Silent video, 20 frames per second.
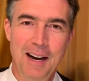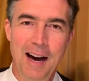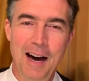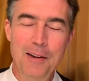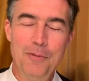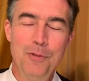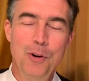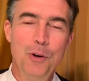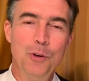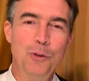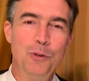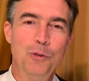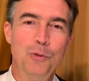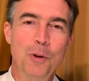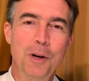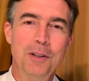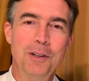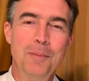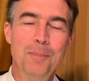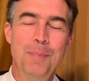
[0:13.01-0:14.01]
Hi folks,
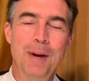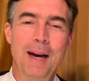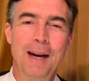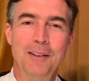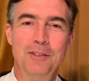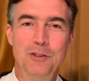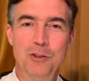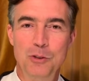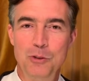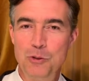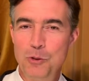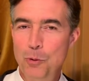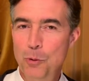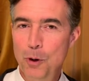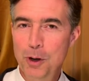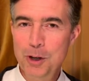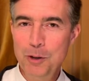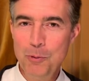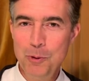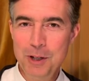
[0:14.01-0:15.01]
welcome back to
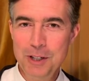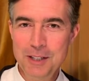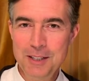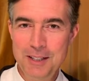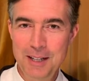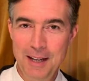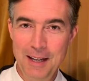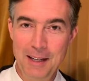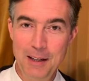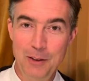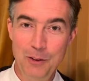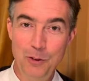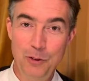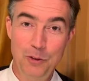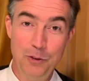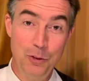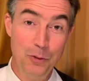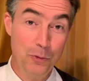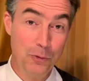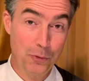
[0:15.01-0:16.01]
21 Days
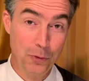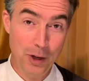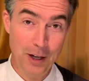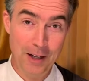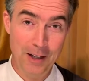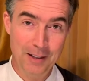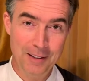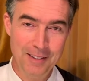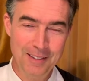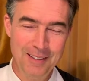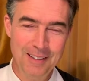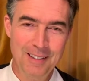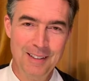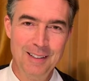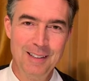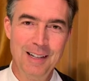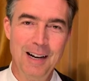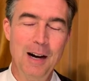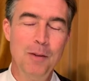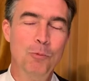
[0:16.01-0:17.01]
to Fred.
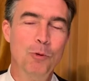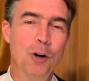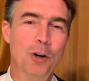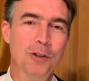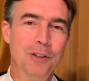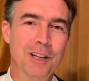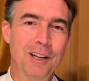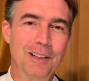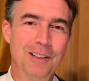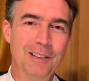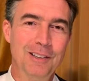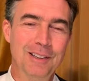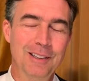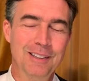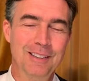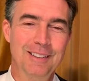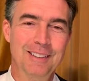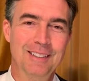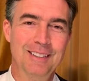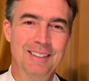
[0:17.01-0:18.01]
I'm Walt Keller.
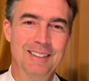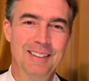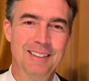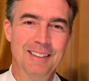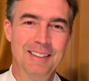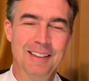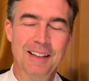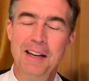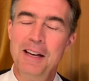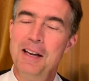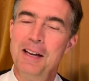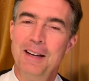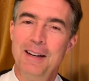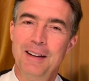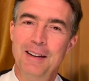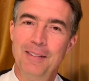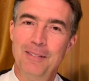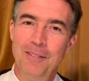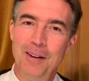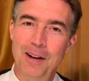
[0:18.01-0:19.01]

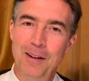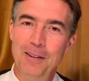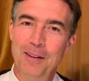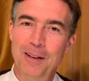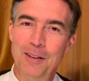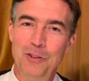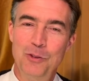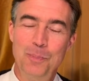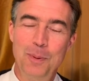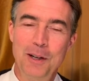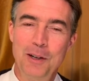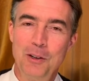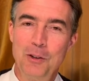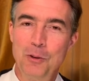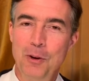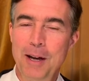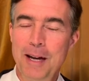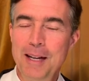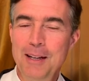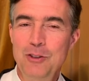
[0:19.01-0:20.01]
Well, it's been a
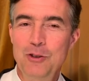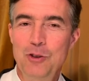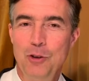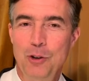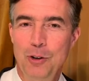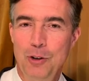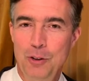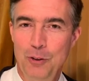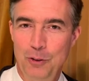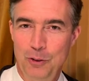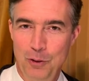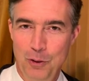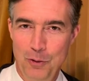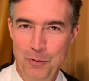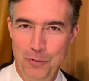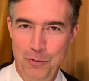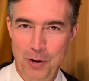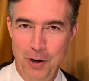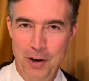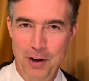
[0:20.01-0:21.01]
great journey so
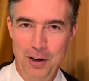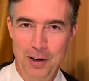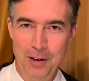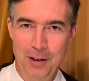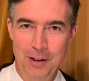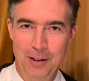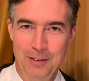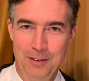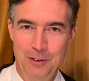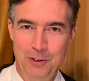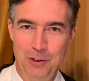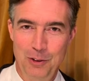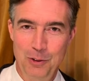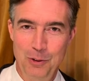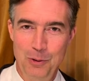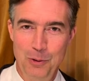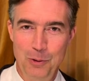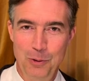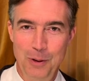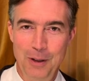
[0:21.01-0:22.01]
far
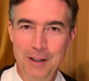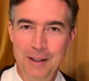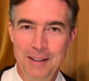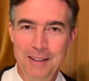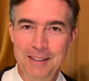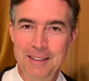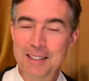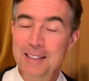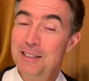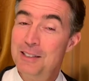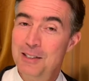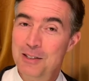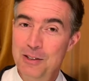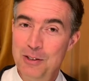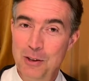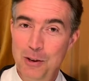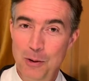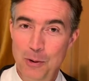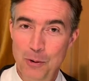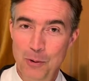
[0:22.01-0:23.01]
to get to
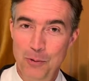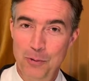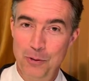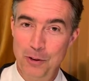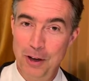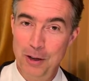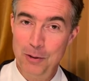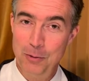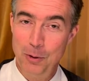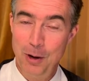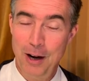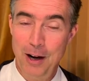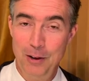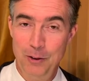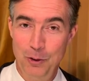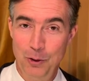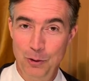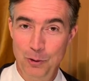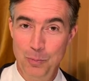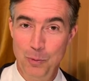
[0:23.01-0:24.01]
know Fred
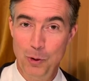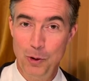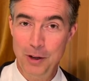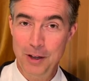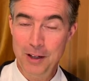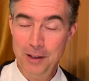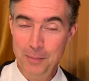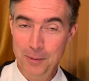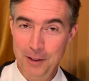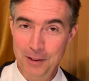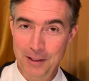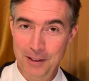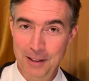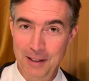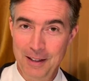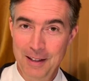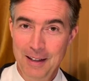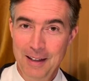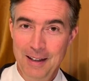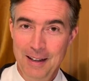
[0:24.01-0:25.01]
Rogers more intimately.